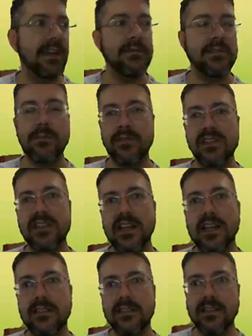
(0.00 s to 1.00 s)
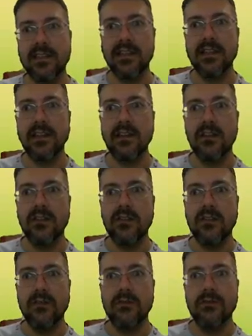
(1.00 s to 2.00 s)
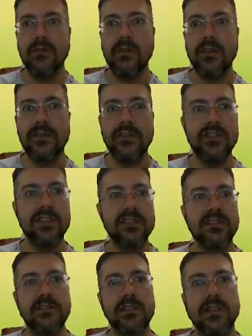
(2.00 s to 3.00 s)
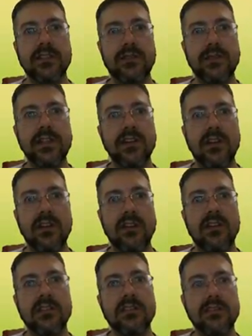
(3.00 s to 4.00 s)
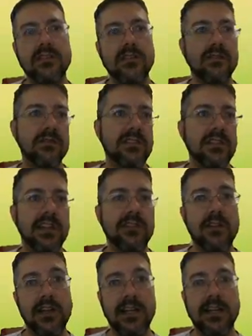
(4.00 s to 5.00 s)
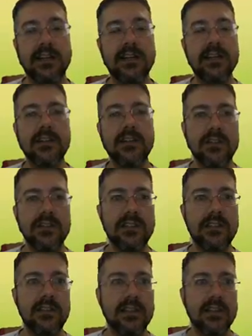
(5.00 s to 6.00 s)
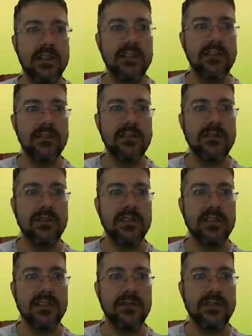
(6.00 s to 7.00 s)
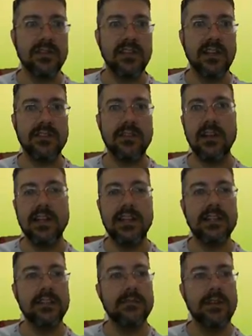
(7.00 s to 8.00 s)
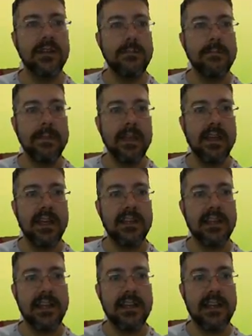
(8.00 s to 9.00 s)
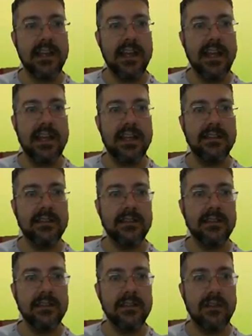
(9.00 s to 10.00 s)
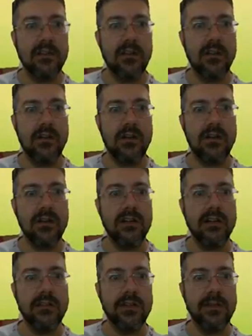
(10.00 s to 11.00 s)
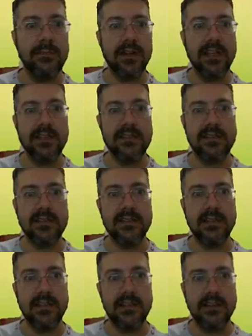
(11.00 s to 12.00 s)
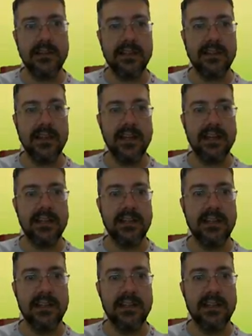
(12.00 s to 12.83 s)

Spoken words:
empty preset with just the 3 oscillator layer loaded. So it's a 3 oscillator layer. and I can add or replace that layer.